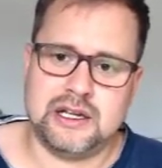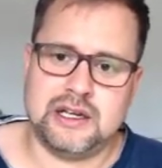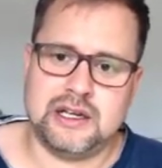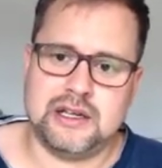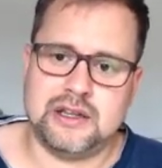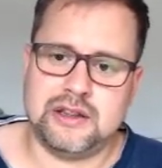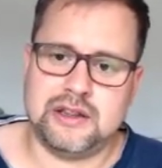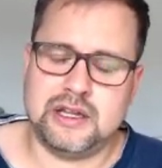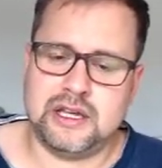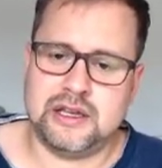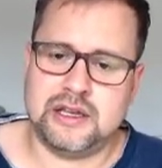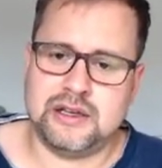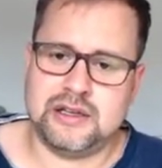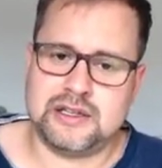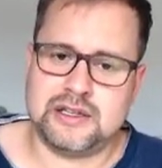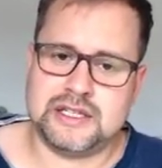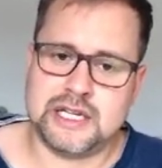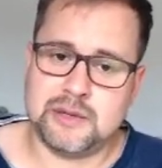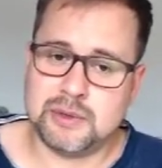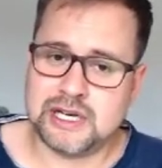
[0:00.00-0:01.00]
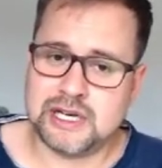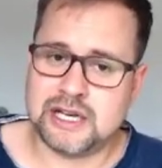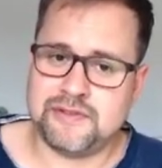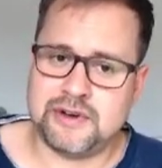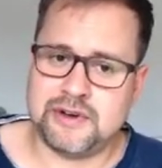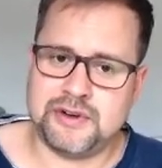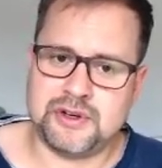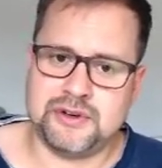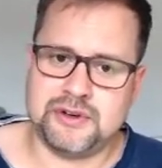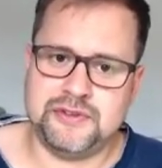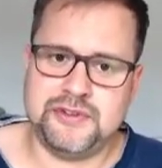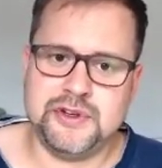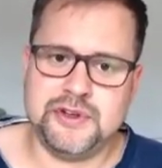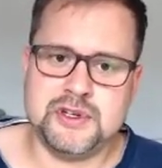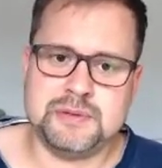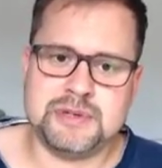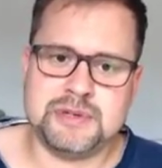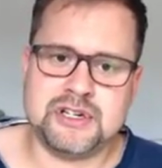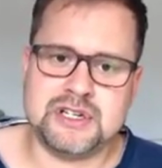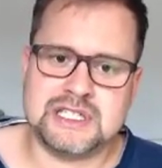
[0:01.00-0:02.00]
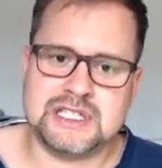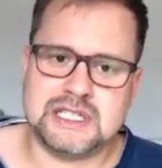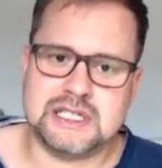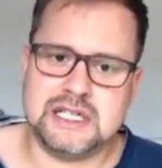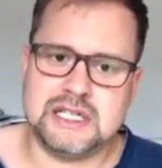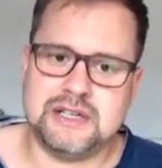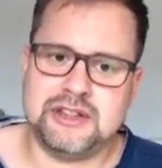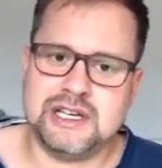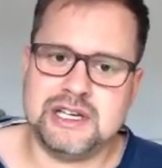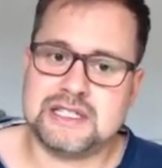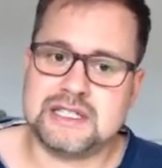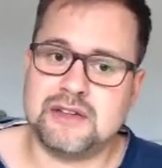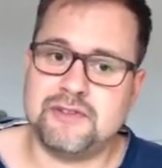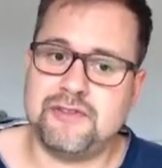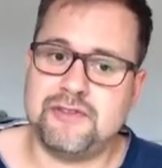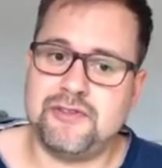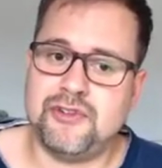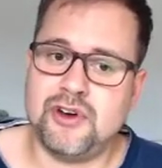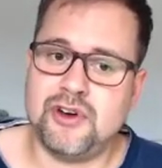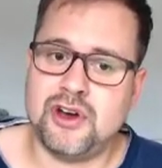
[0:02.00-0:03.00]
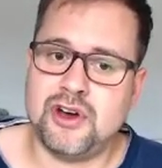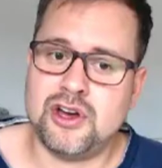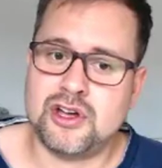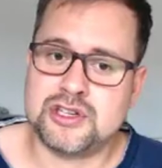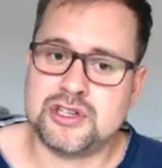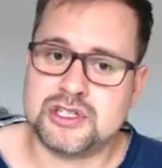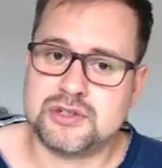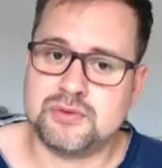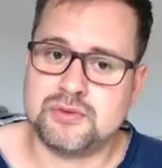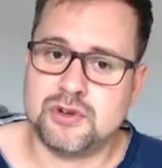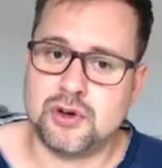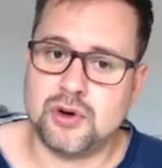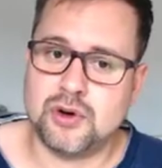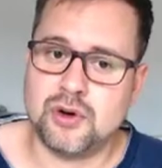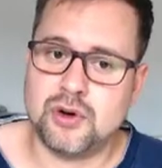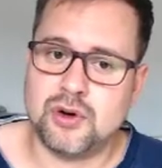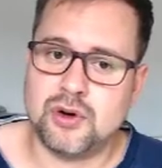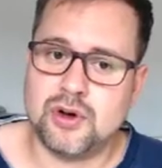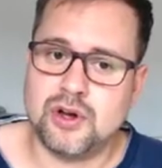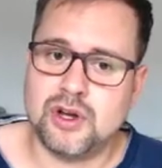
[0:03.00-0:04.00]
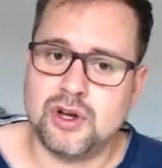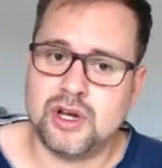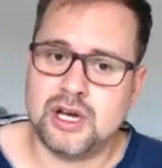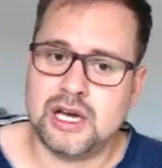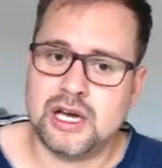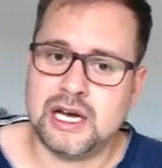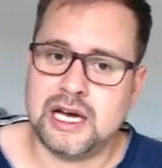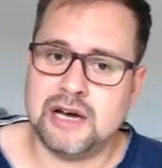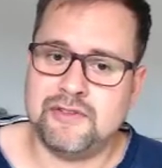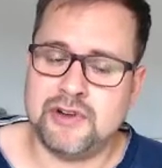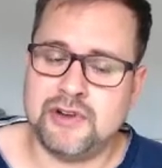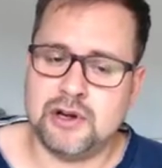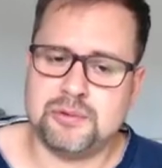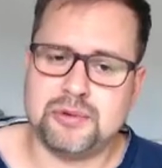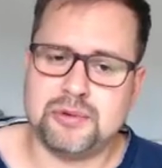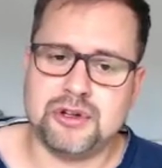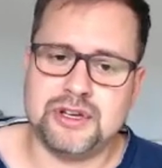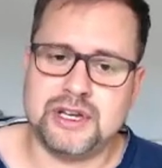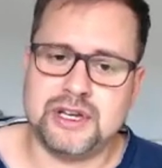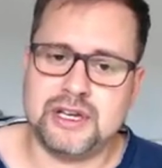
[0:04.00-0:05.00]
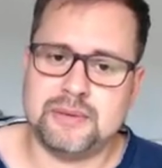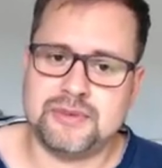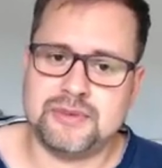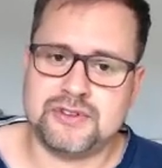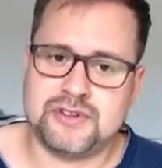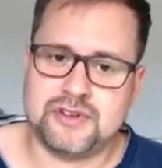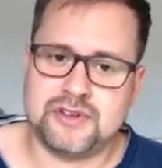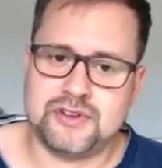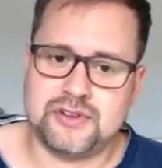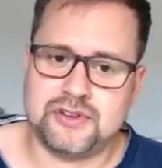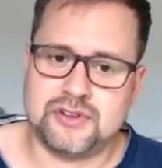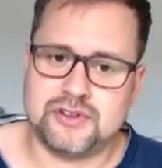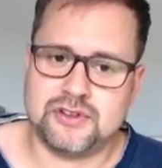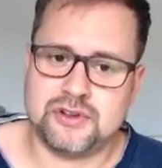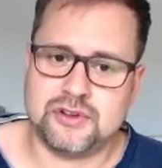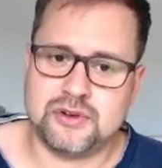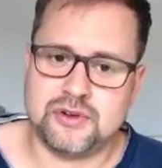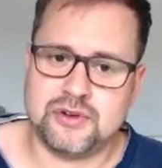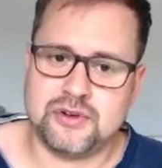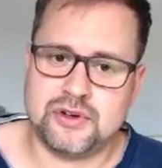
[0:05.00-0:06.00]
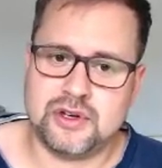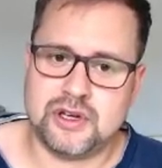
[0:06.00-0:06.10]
then Stata will get very confused because it thinks the first row are variable names. So